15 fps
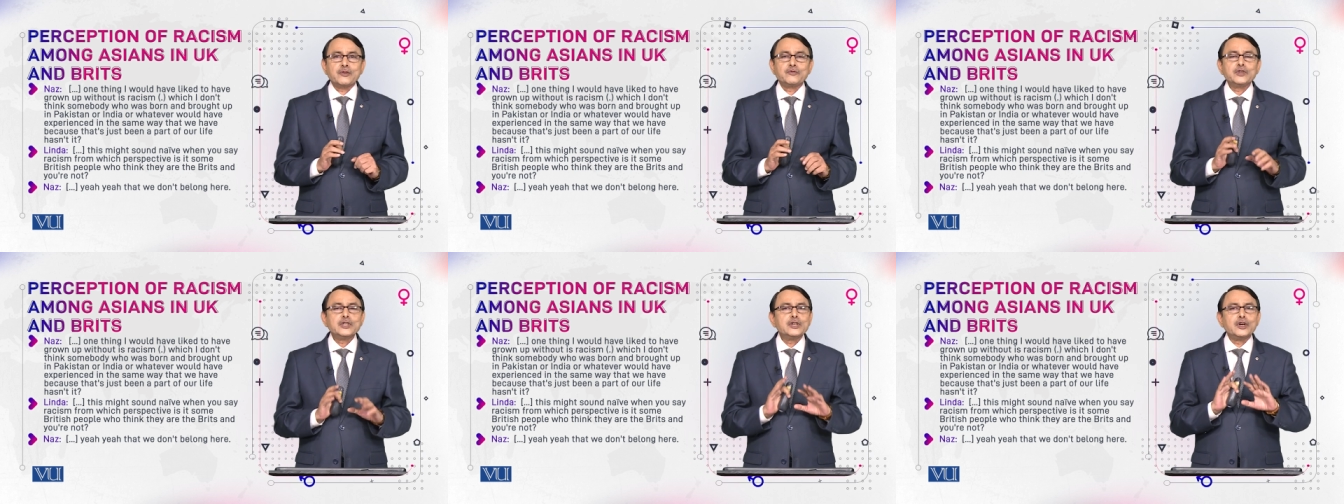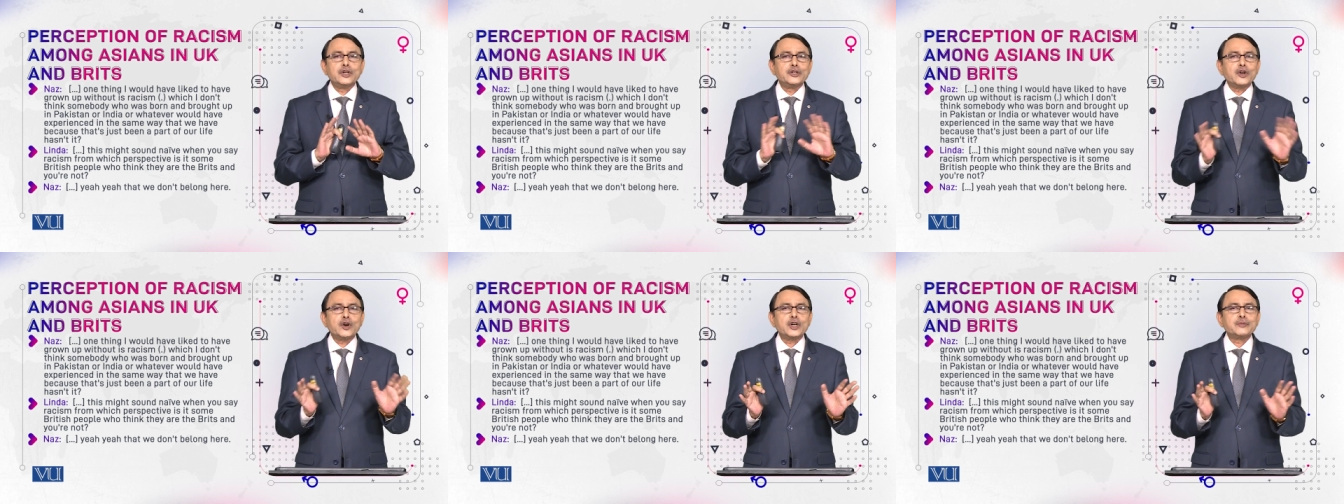We are
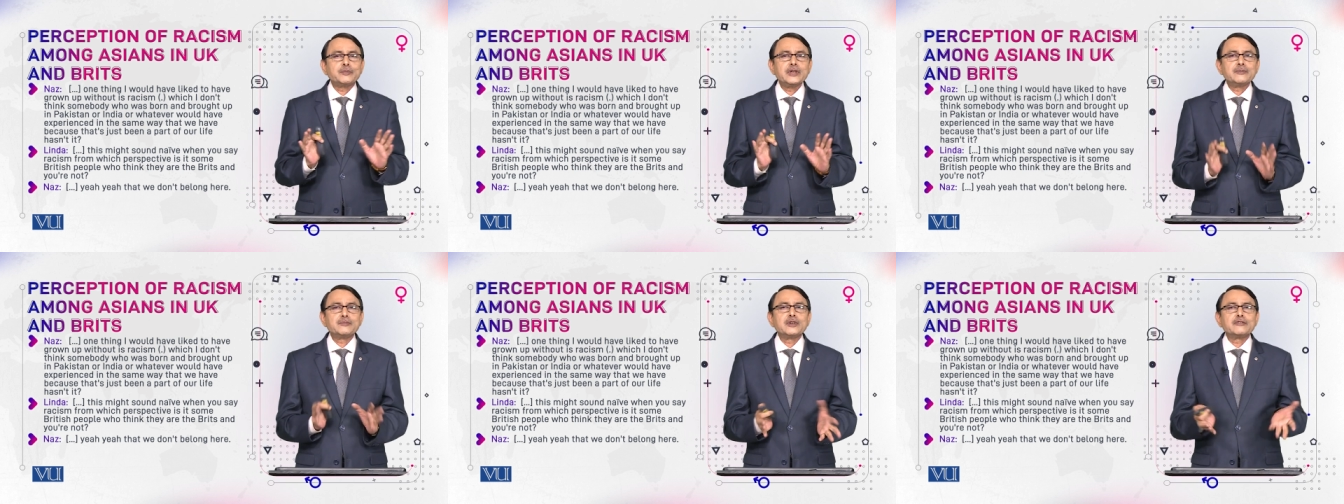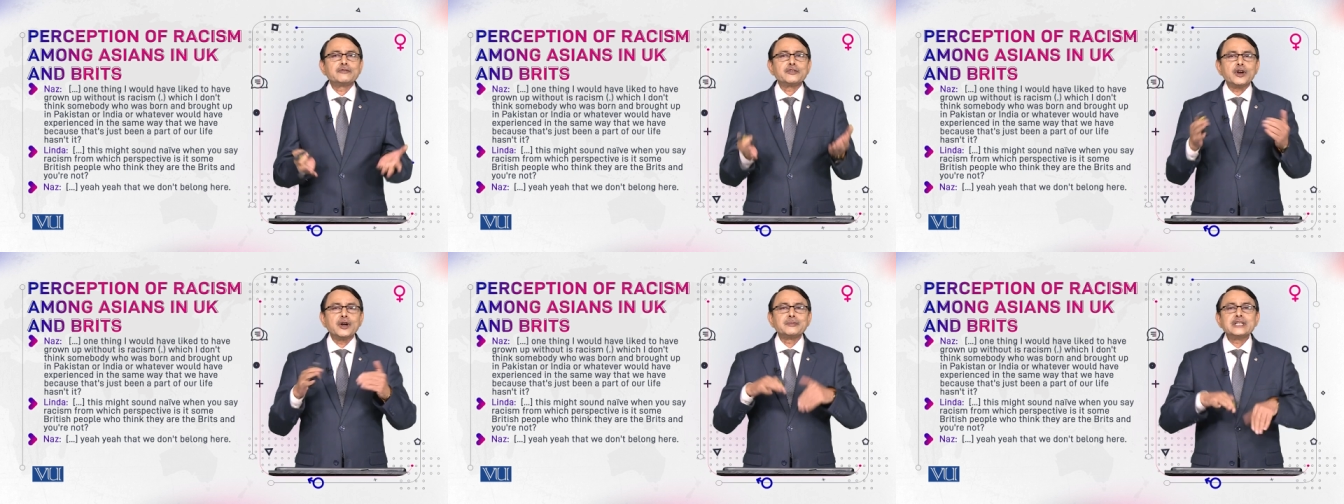not people
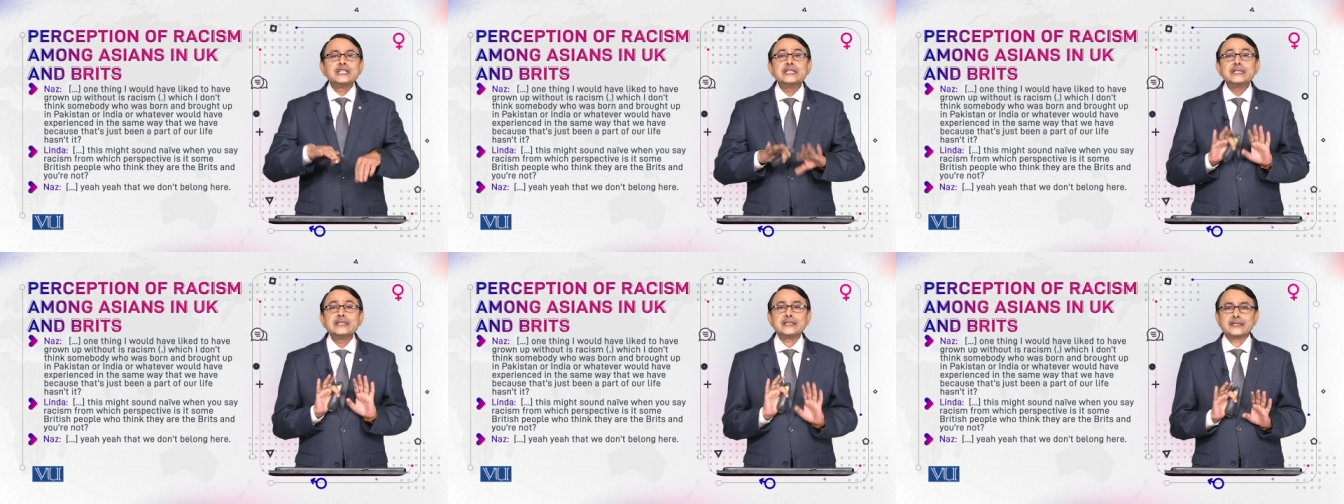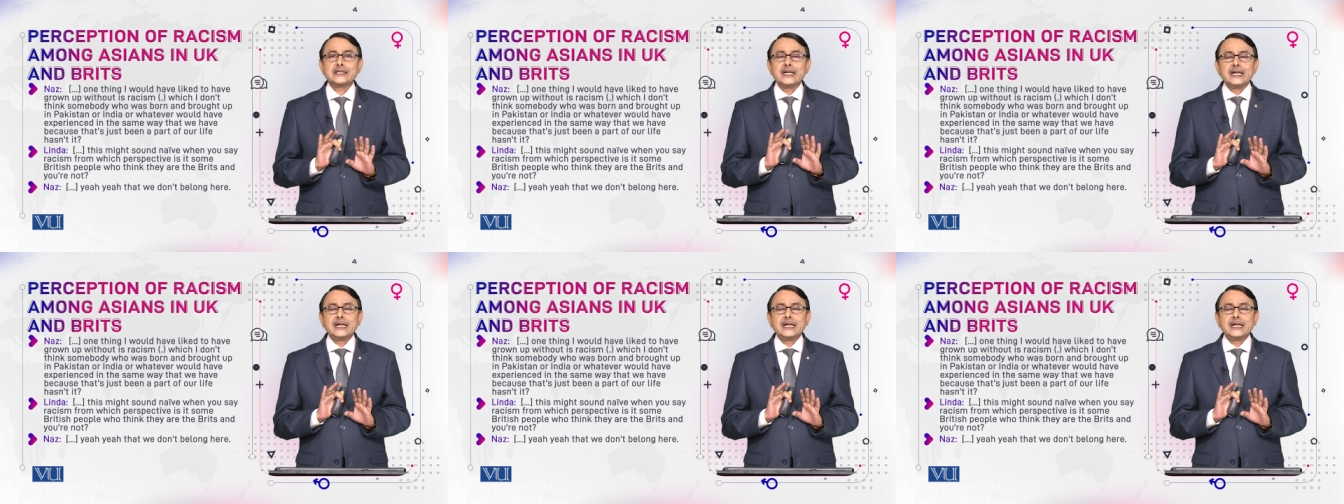from here.